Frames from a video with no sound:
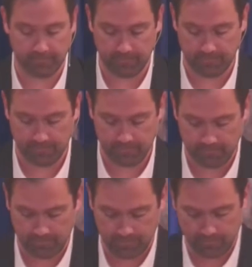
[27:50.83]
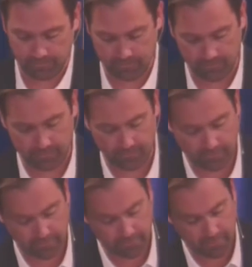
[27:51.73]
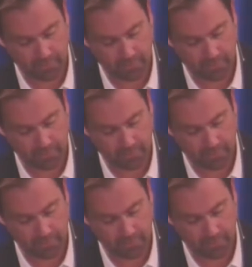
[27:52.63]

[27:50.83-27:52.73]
No one is speaking in this clip.